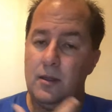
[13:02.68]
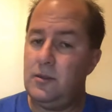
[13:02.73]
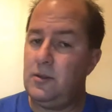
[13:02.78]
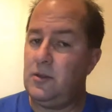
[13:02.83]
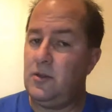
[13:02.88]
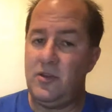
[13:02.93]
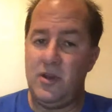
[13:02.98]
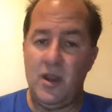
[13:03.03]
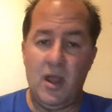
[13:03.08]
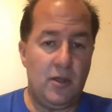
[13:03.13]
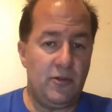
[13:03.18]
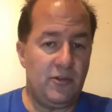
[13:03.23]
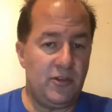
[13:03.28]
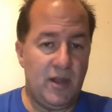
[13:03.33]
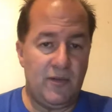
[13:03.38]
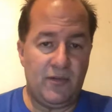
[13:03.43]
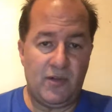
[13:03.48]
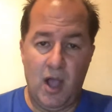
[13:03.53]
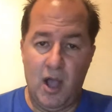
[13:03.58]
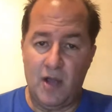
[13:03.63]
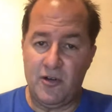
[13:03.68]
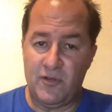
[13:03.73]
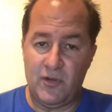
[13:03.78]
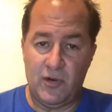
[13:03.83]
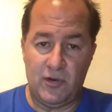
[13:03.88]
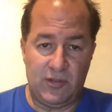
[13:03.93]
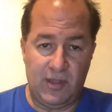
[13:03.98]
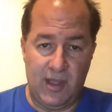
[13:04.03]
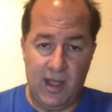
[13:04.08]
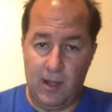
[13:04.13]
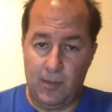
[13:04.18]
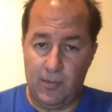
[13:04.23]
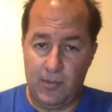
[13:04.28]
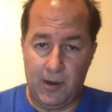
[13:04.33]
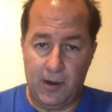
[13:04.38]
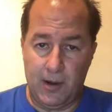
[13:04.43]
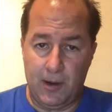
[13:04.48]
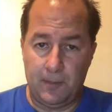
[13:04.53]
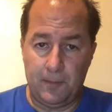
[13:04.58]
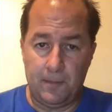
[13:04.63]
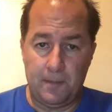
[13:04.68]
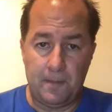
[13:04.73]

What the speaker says: There's enough controversy out there